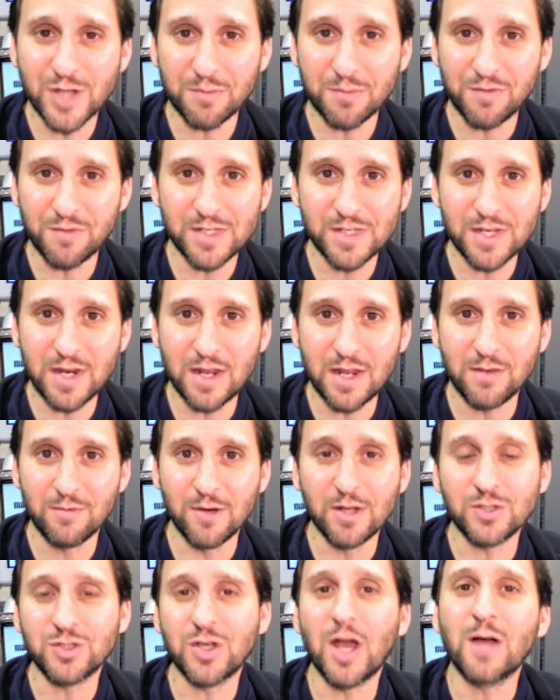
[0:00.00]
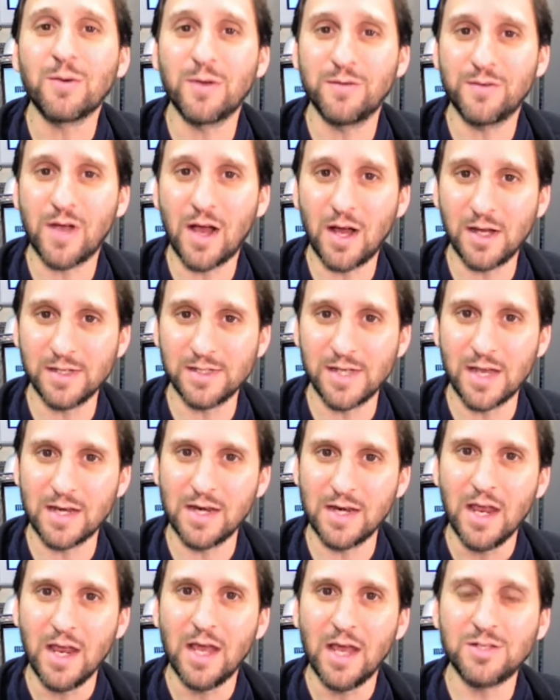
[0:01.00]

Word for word: time you visit any real Shockwave content,